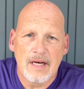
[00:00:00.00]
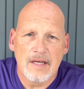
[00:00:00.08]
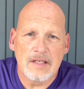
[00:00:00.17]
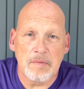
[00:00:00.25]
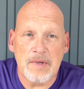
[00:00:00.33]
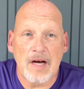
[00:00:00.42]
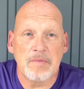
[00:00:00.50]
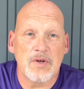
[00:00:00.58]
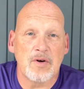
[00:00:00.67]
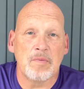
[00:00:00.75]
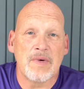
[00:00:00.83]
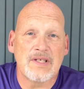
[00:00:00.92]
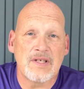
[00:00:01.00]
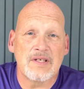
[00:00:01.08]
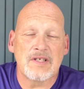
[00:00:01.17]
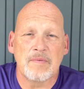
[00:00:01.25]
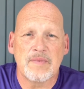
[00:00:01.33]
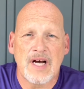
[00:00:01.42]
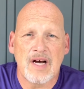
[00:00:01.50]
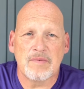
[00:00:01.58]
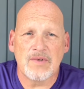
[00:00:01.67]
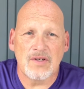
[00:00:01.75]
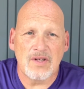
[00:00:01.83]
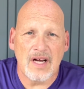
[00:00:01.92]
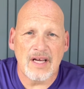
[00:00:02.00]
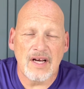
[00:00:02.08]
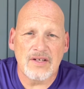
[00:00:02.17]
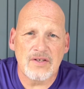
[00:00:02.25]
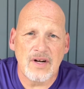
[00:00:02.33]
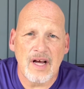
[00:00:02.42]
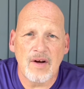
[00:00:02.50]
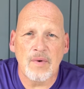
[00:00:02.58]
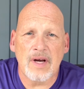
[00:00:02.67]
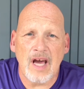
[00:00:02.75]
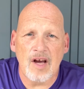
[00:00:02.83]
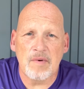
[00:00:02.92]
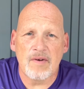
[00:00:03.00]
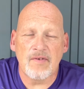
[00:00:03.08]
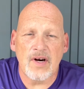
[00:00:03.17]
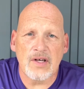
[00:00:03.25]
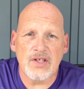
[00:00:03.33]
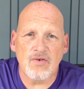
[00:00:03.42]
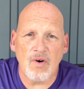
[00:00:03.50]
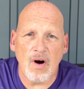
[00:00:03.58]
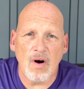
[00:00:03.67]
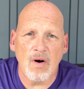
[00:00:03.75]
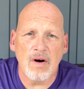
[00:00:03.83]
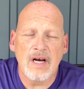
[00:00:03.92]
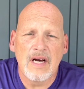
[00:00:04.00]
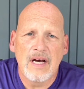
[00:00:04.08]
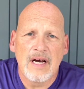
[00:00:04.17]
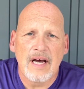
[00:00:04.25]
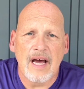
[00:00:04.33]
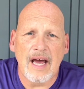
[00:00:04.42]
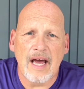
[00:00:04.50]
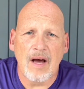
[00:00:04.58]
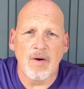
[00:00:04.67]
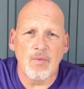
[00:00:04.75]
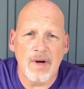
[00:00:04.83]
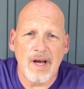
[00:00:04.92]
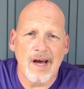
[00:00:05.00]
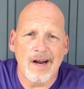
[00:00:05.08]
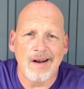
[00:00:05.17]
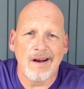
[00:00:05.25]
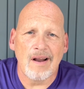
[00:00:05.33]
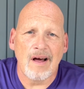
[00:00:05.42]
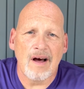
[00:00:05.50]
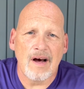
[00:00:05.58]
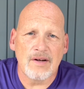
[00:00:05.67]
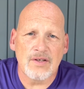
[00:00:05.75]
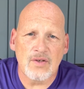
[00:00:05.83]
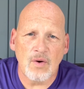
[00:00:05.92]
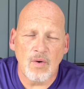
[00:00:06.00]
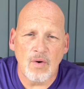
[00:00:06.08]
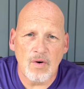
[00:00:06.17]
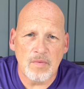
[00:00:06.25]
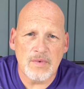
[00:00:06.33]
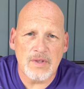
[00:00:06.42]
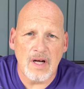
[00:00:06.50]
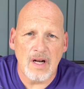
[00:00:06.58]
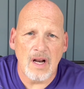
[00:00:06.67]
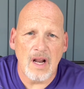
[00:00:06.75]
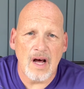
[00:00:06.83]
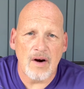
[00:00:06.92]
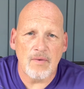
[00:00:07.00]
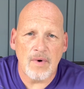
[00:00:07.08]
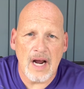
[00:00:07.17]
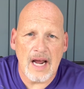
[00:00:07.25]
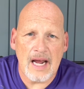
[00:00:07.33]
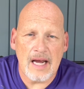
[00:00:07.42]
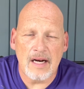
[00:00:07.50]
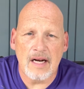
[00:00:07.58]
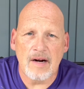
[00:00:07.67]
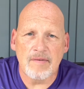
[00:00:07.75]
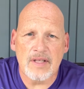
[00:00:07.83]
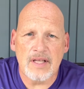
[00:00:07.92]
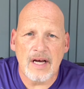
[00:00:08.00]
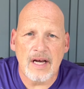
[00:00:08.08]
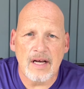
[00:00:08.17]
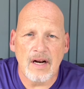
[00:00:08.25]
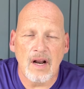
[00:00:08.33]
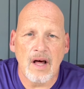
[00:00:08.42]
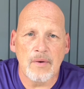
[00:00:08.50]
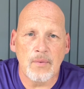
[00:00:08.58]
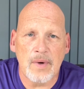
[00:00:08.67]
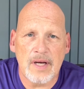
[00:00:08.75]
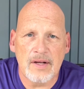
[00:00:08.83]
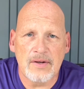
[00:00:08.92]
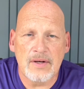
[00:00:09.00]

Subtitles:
Sometimes it'll miss us. Sometimes it's like yesterday, we came in very strong and we had a lot of storms, a lot of rain and everything, and a lot of wind.